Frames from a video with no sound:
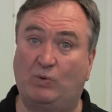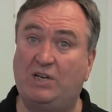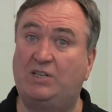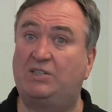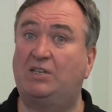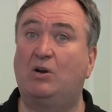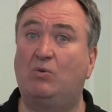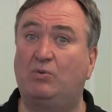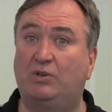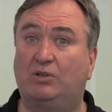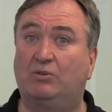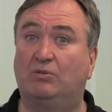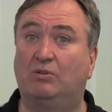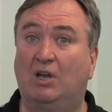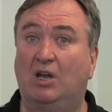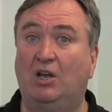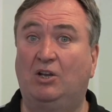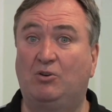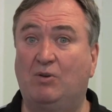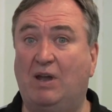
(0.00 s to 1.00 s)
We tell you,
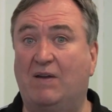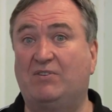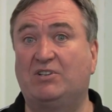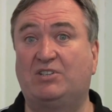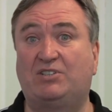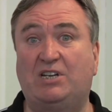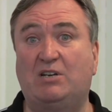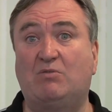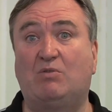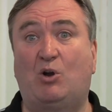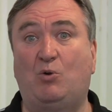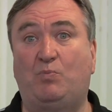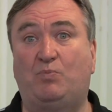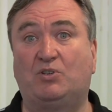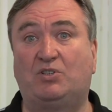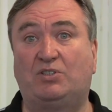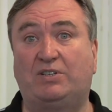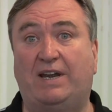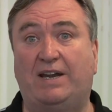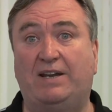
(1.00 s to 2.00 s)
you have a
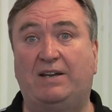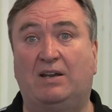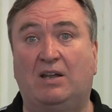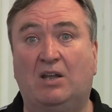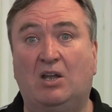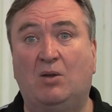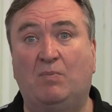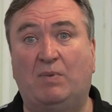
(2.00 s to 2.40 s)
0%,